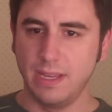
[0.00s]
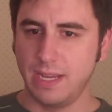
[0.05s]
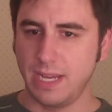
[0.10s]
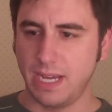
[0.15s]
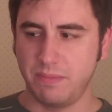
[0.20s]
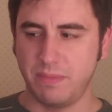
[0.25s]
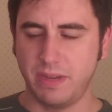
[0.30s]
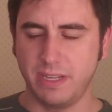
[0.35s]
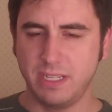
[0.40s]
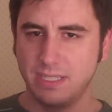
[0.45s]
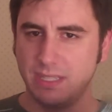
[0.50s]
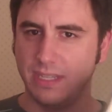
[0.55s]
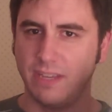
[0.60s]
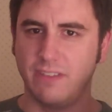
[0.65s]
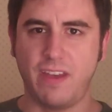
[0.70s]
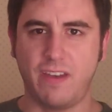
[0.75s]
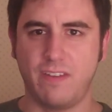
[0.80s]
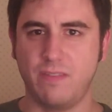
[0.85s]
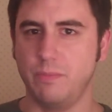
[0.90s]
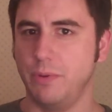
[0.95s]
I just
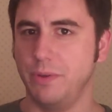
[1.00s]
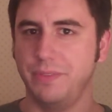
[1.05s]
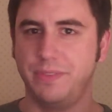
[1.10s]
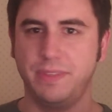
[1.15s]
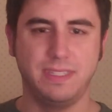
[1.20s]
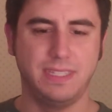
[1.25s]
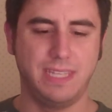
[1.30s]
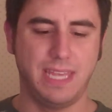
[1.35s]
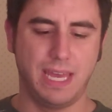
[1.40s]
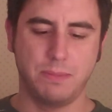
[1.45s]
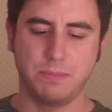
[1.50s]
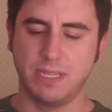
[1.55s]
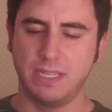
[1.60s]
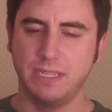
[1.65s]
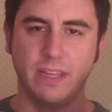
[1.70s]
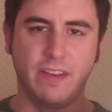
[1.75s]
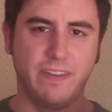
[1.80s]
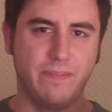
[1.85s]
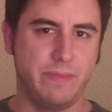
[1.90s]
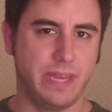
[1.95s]
love having both these games. I
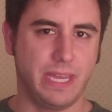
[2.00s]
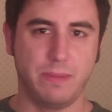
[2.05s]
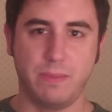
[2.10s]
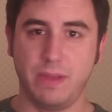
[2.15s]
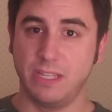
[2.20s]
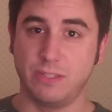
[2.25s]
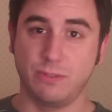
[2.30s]
love Mega Man.